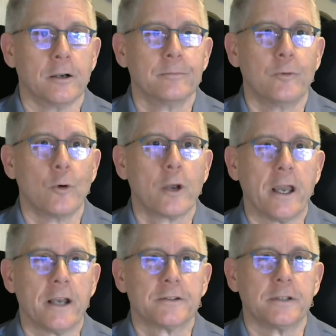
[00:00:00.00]

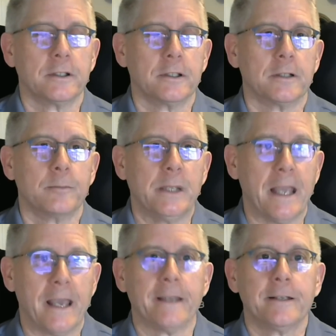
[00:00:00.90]
forecasting that
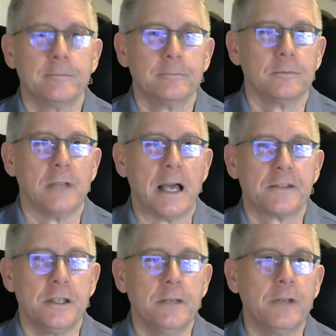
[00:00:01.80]
began
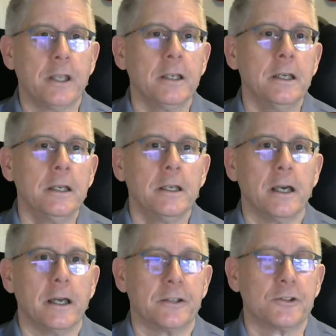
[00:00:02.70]
last evening
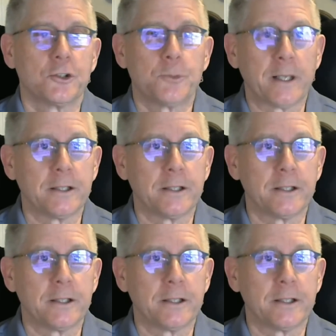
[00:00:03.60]
and is expected to